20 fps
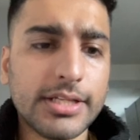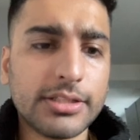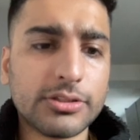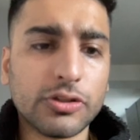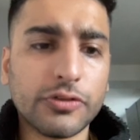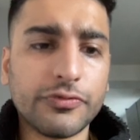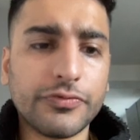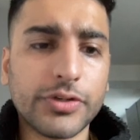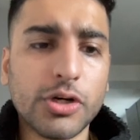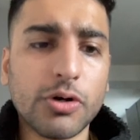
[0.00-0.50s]
So
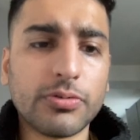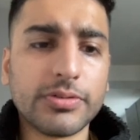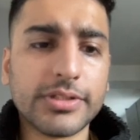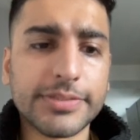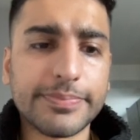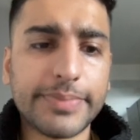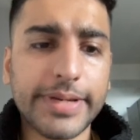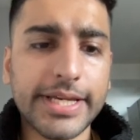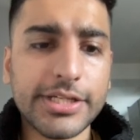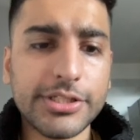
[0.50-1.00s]
if you go on this
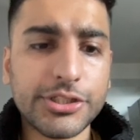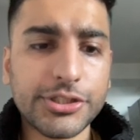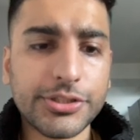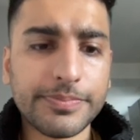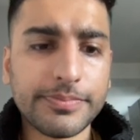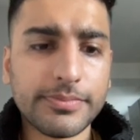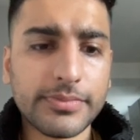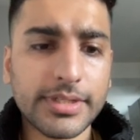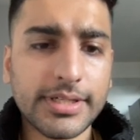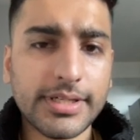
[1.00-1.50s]
page,
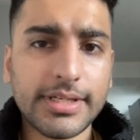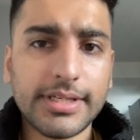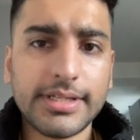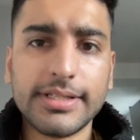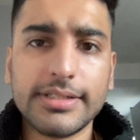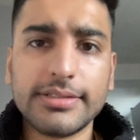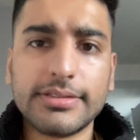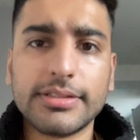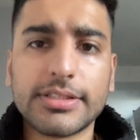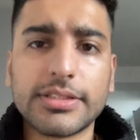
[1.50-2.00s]

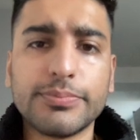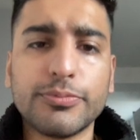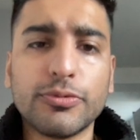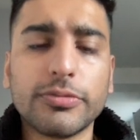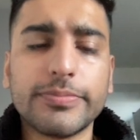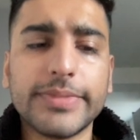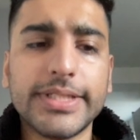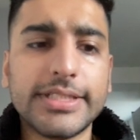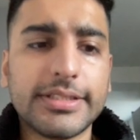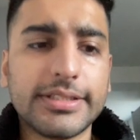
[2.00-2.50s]
is it small
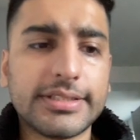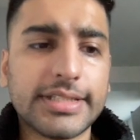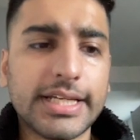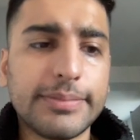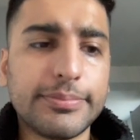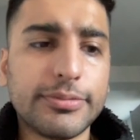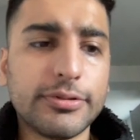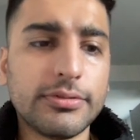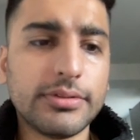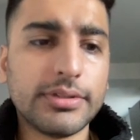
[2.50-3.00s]
meeting
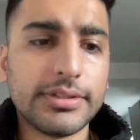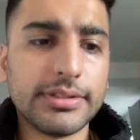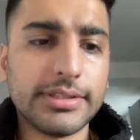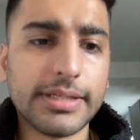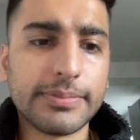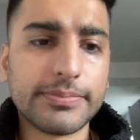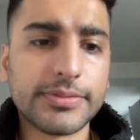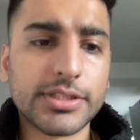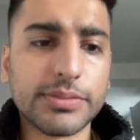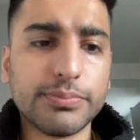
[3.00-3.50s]
table?
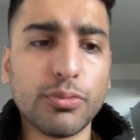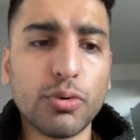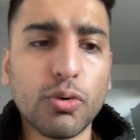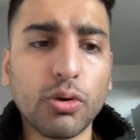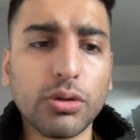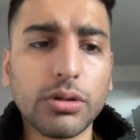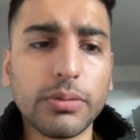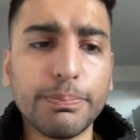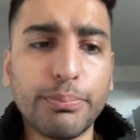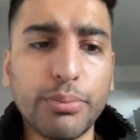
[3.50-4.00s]
Yep,
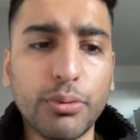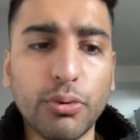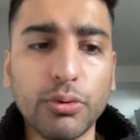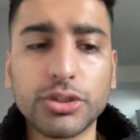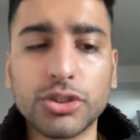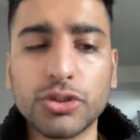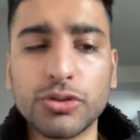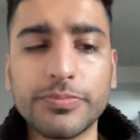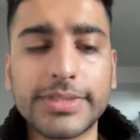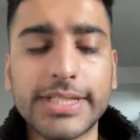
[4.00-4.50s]
small
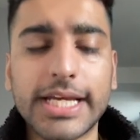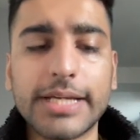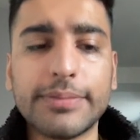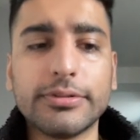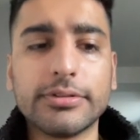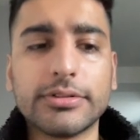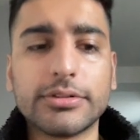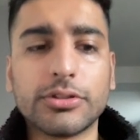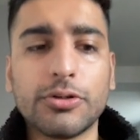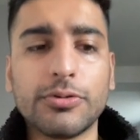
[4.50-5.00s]
boardroom
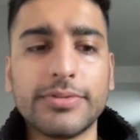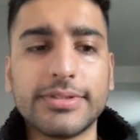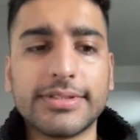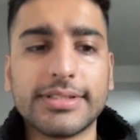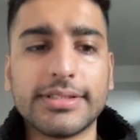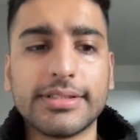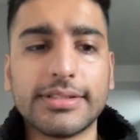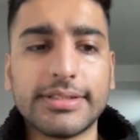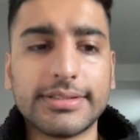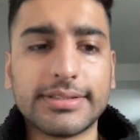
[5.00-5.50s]
table. So it's
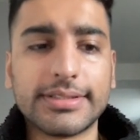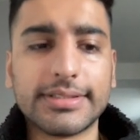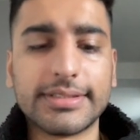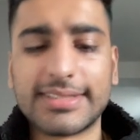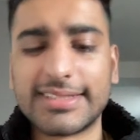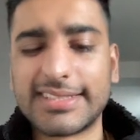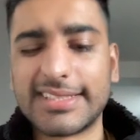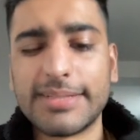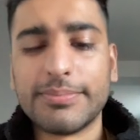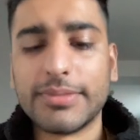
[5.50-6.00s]
a
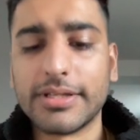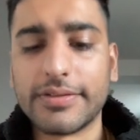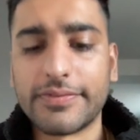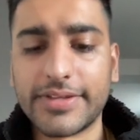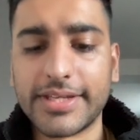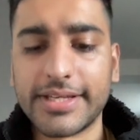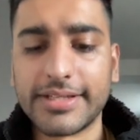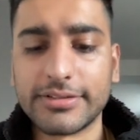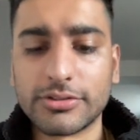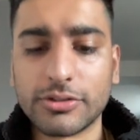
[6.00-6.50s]
similar
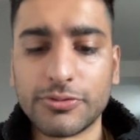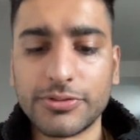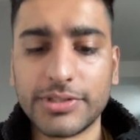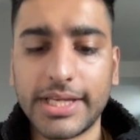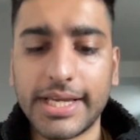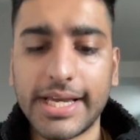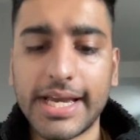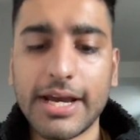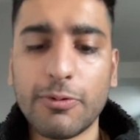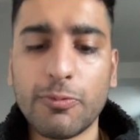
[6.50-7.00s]
thing, so you
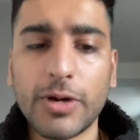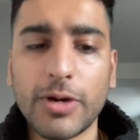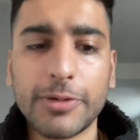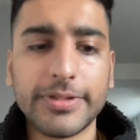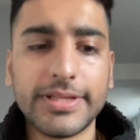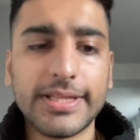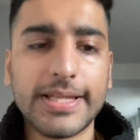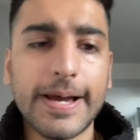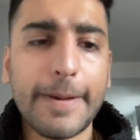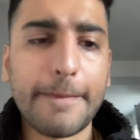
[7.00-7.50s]
can get away
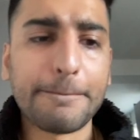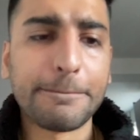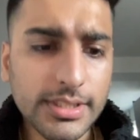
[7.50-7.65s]
with that.